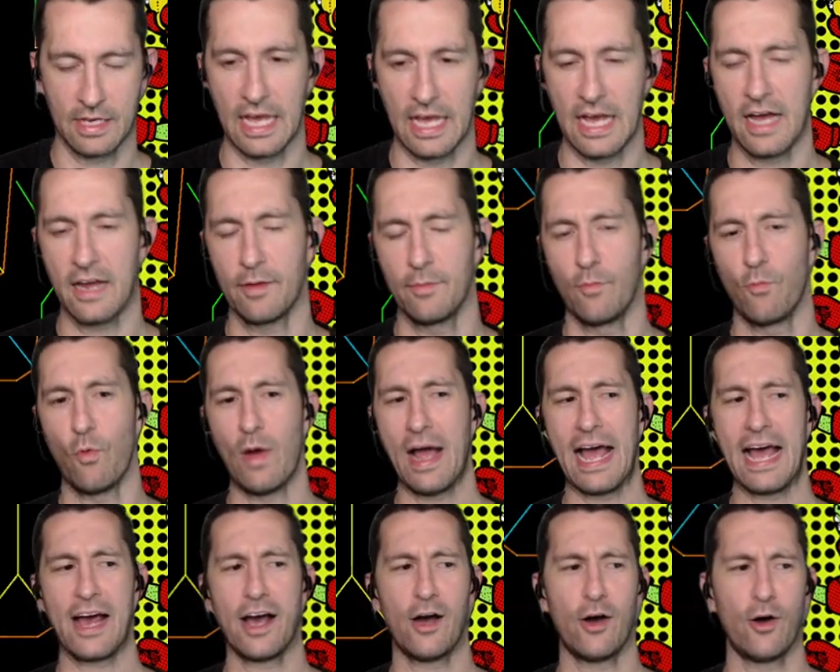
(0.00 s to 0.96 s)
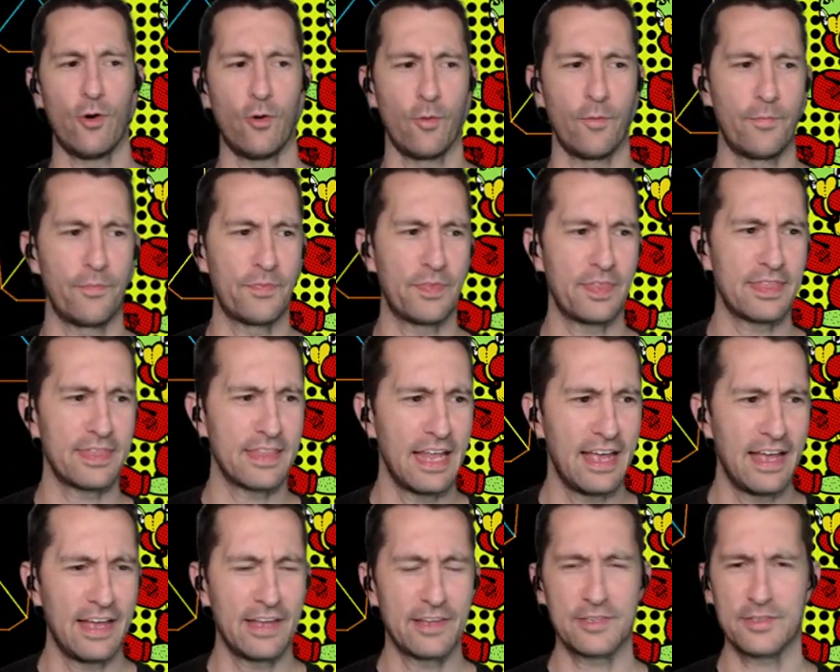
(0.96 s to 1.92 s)
Got him. Wow.
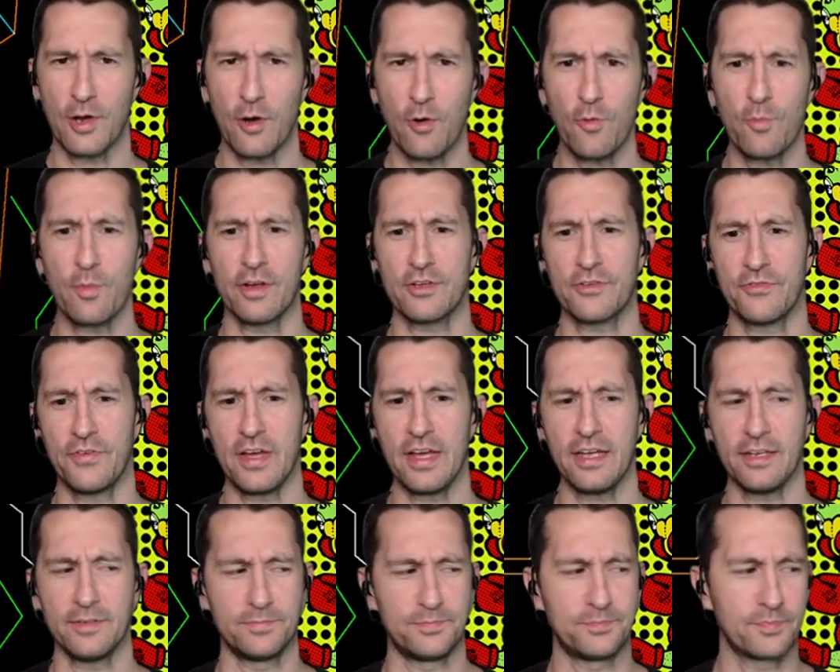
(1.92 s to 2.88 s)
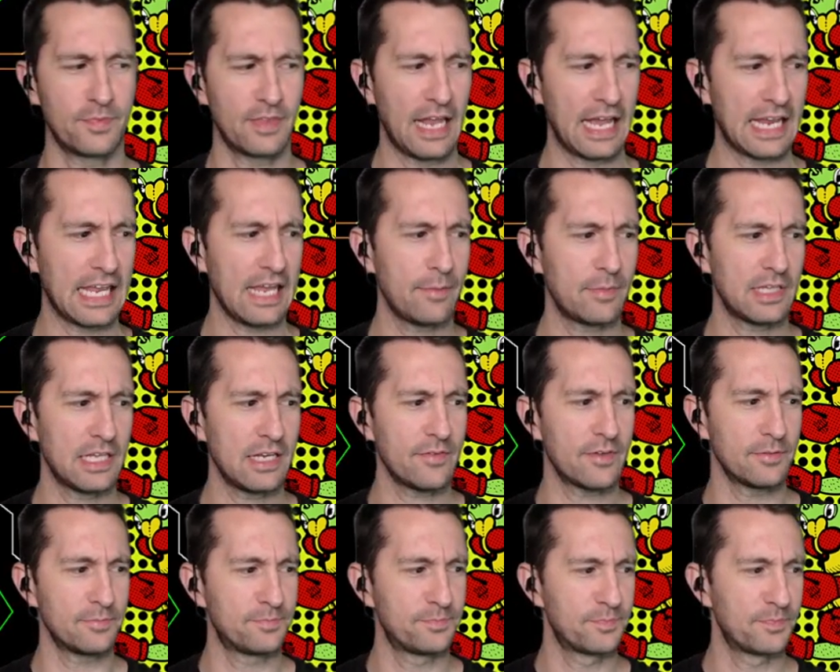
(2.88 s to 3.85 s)
So much fun. I can't
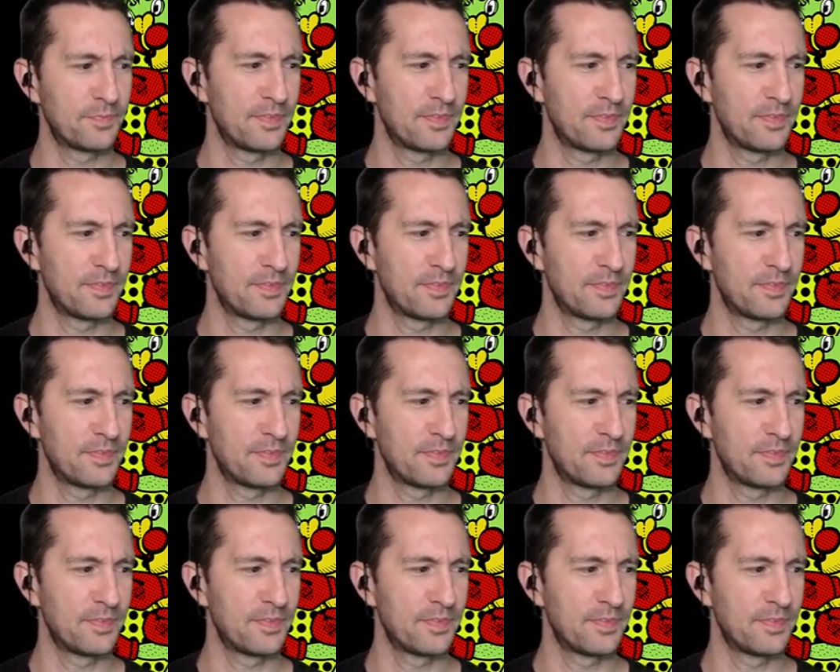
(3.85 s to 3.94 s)
believe it.